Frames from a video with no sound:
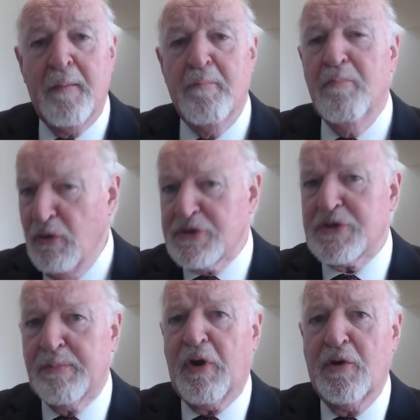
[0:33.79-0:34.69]

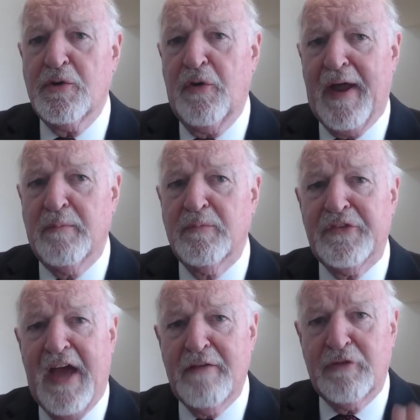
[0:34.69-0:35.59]
Most programs
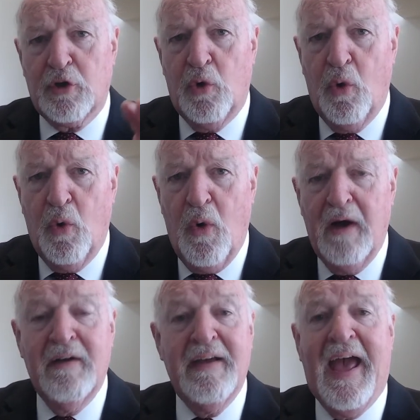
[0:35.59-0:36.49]
have a
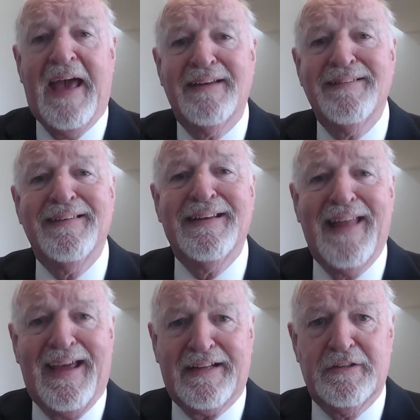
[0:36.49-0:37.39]
core and
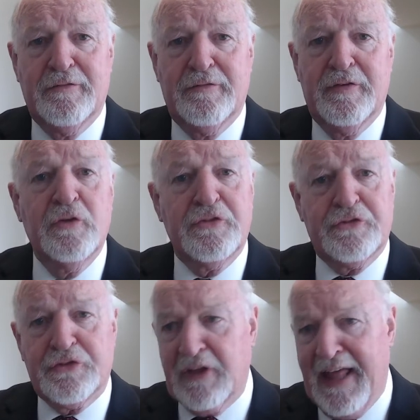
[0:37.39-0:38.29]

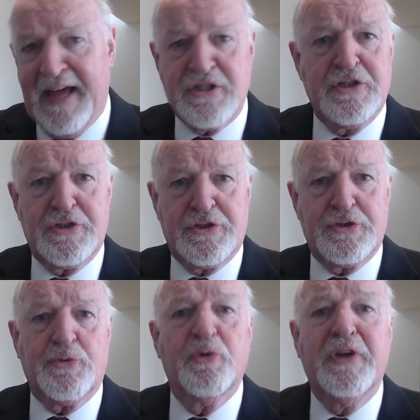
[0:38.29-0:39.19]

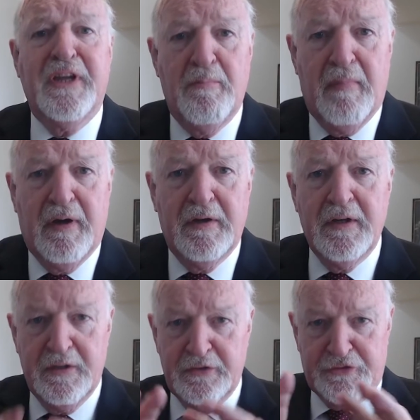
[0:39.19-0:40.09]
elective/stream
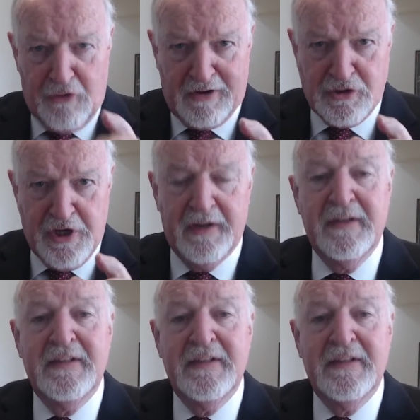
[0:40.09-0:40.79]
structure.